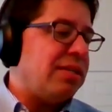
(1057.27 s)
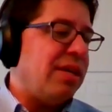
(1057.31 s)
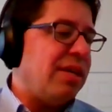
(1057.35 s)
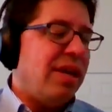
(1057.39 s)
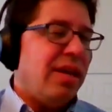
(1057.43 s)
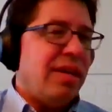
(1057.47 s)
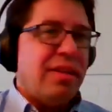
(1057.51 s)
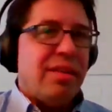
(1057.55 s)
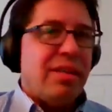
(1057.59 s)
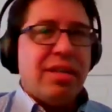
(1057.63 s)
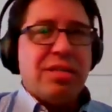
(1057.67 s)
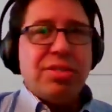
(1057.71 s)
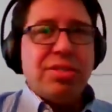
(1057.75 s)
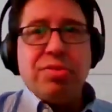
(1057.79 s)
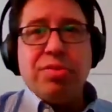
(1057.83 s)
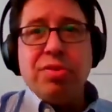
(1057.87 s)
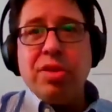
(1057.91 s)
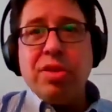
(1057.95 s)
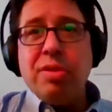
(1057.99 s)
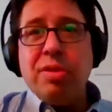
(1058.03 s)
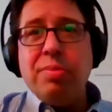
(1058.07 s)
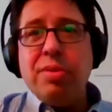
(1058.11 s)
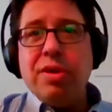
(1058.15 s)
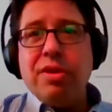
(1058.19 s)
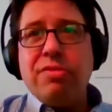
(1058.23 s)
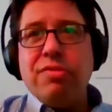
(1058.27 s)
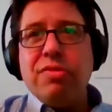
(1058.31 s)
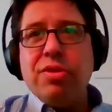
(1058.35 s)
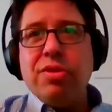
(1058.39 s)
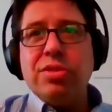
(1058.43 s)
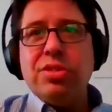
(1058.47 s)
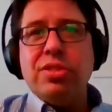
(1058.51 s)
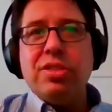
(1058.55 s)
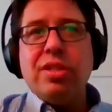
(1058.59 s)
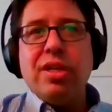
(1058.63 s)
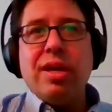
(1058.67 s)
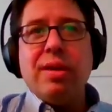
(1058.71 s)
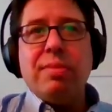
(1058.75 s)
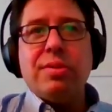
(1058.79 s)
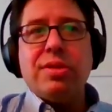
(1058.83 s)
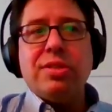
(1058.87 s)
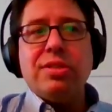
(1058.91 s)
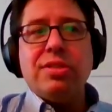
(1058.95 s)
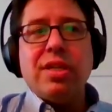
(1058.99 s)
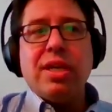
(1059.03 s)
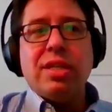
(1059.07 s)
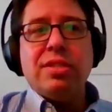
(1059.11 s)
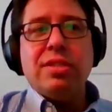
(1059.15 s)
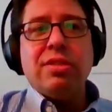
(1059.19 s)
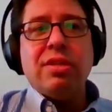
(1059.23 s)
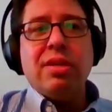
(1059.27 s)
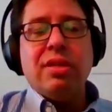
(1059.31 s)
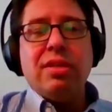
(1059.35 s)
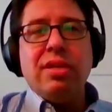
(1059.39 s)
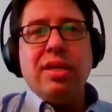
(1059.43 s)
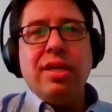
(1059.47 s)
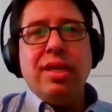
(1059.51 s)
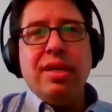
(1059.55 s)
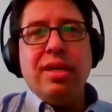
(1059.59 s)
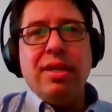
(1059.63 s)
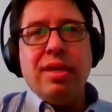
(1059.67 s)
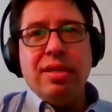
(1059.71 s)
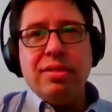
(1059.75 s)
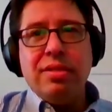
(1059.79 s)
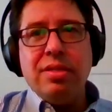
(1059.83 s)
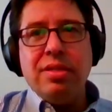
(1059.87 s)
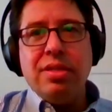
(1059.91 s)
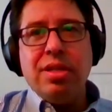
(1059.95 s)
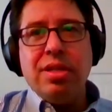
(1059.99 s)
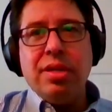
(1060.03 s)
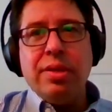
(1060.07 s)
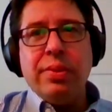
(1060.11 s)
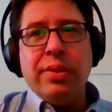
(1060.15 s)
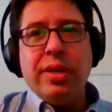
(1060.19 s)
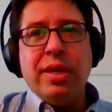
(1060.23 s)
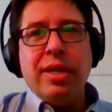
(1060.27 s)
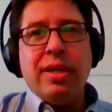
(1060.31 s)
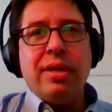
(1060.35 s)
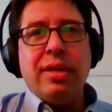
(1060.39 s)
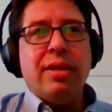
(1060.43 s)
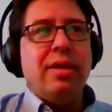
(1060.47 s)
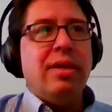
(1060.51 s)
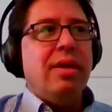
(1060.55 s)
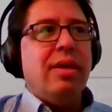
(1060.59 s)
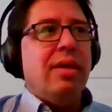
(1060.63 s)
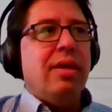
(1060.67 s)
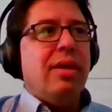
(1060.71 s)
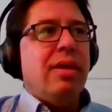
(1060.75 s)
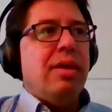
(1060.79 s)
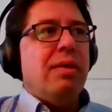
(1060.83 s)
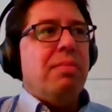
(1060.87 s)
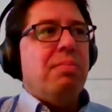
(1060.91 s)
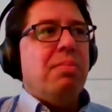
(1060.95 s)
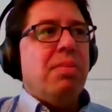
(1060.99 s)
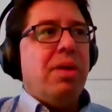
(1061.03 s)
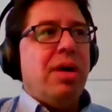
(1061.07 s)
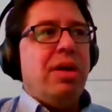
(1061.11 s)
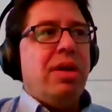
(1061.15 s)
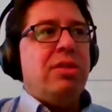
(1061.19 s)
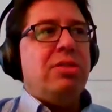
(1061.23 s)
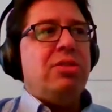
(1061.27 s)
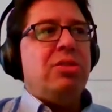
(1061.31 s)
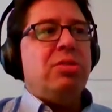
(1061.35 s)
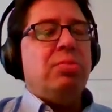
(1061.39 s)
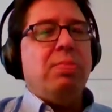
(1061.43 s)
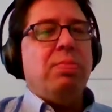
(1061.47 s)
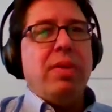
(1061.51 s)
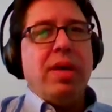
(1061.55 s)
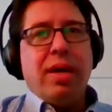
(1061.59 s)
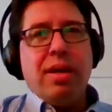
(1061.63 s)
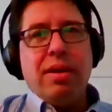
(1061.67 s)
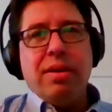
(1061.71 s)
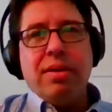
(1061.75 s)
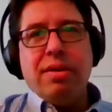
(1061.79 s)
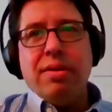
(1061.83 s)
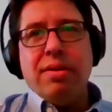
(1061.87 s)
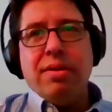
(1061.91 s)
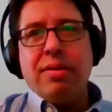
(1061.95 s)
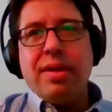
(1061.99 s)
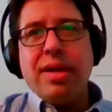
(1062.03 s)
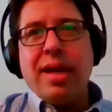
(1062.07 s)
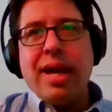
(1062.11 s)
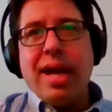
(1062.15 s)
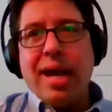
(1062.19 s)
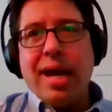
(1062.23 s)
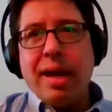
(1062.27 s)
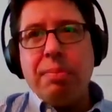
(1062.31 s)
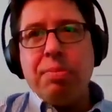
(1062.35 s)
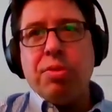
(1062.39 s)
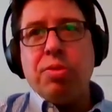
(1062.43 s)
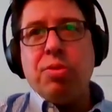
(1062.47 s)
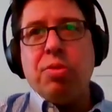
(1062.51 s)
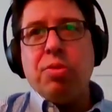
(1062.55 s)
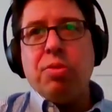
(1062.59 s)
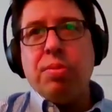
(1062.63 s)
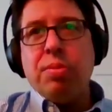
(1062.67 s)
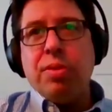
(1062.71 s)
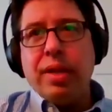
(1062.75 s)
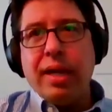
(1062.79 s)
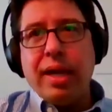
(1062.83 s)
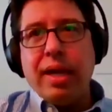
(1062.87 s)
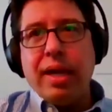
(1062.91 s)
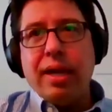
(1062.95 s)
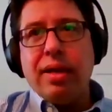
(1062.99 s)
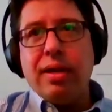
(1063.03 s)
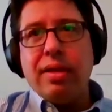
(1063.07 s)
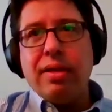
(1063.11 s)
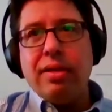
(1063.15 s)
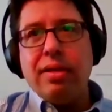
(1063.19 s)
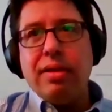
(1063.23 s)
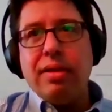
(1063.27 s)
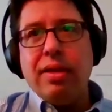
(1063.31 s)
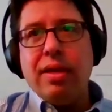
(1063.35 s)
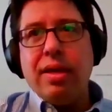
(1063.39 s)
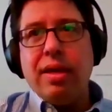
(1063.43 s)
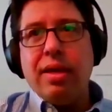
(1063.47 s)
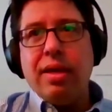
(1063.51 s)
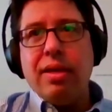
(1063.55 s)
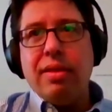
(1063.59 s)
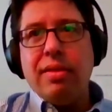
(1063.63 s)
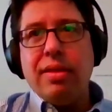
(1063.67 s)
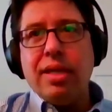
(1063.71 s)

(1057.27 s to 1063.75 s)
So that's a really big first step, because that's going to lead into doing much better capital planning.